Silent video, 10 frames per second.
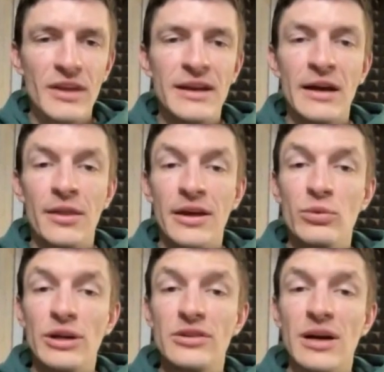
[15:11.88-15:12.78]
Yeah, and then
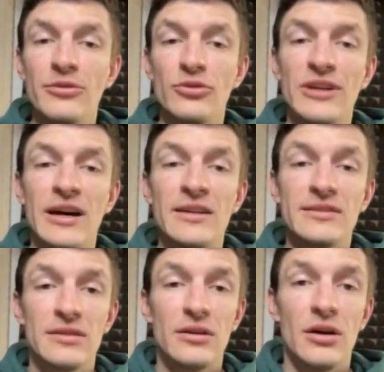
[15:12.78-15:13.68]
when it comes to
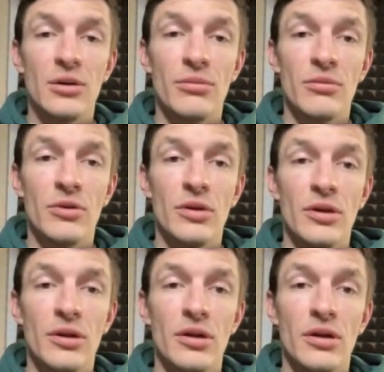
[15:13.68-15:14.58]
tasks,
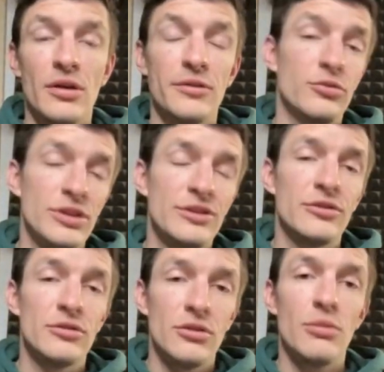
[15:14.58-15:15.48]
a
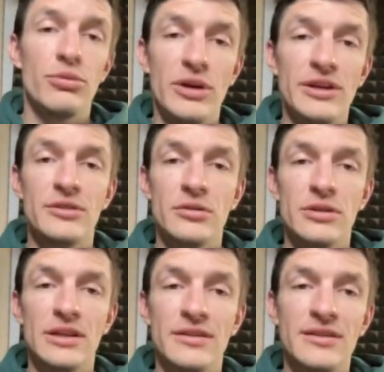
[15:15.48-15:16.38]
street operator
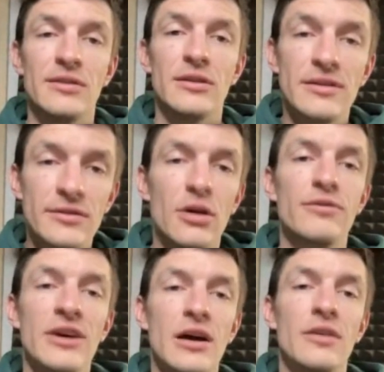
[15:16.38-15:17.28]
can see the list
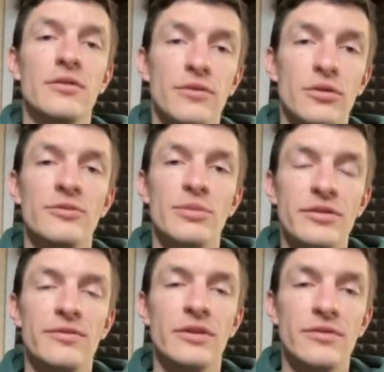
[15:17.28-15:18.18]
of tasks for a
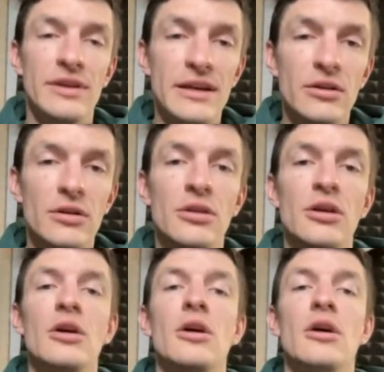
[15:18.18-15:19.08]
specific vehicle,
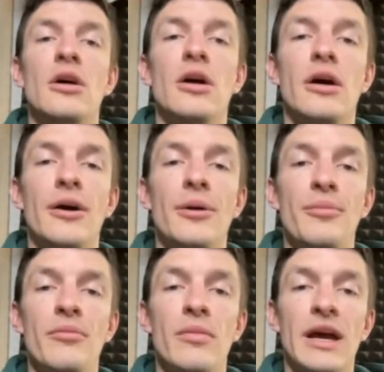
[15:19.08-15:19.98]

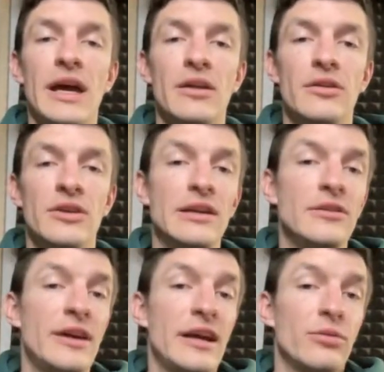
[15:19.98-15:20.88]
and can
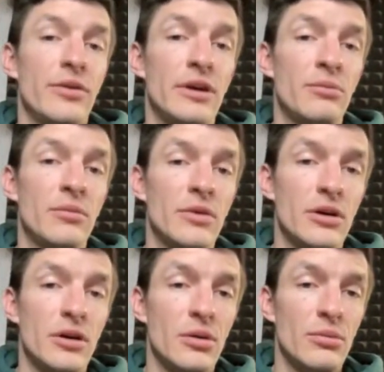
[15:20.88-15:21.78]
interact with them.
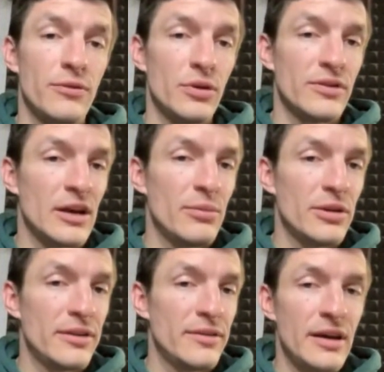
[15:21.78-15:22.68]
For example,
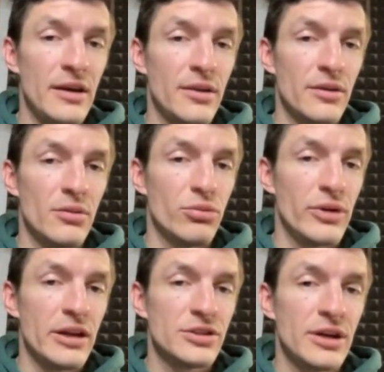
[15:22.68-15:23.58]
let's say the
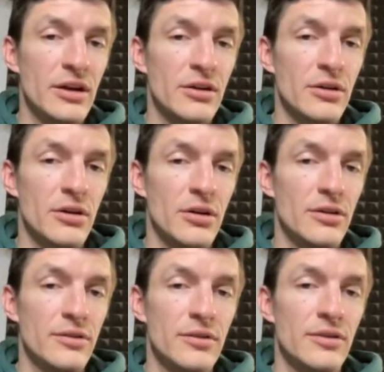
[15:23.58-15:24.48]
brake check
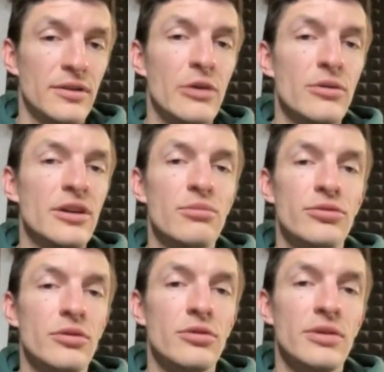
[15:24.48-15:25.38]
is currently in
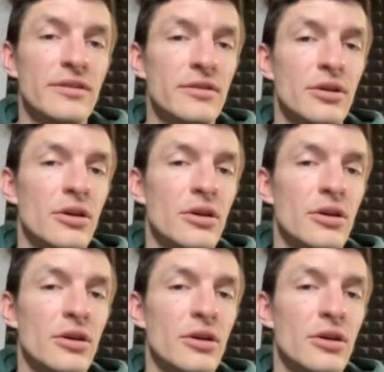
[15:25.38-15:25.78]
progress.